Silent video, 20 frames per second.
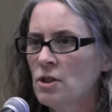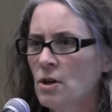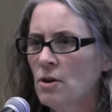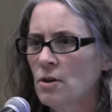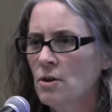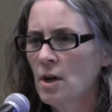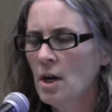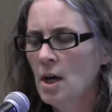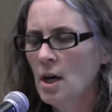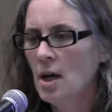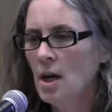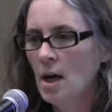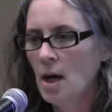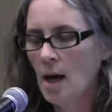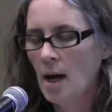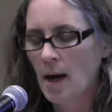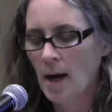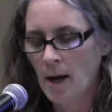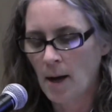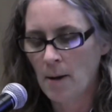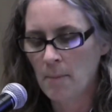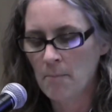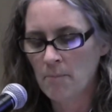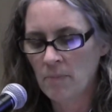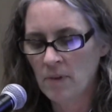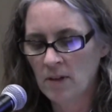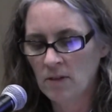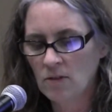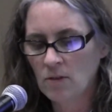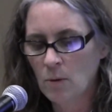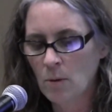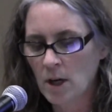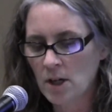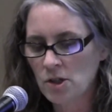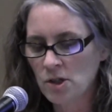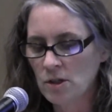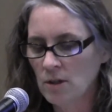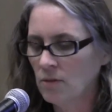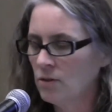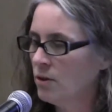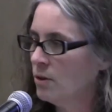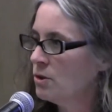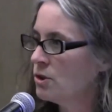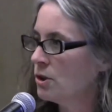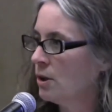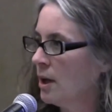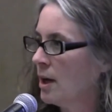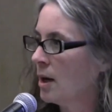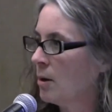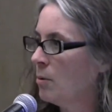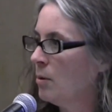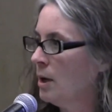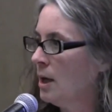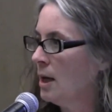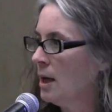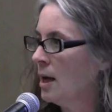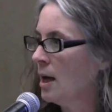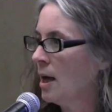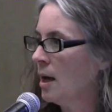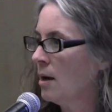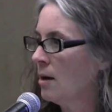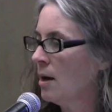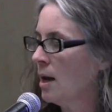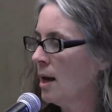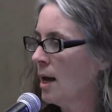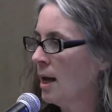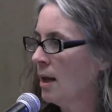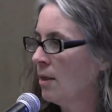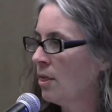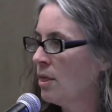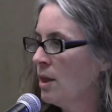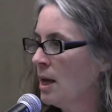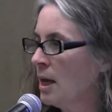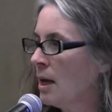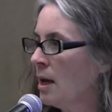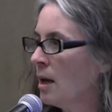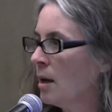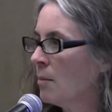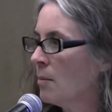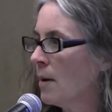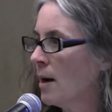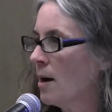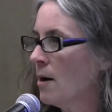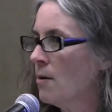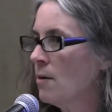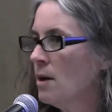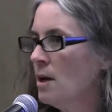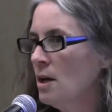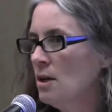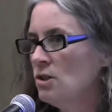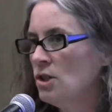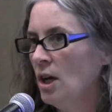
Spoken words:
So this question of social equity and thinking about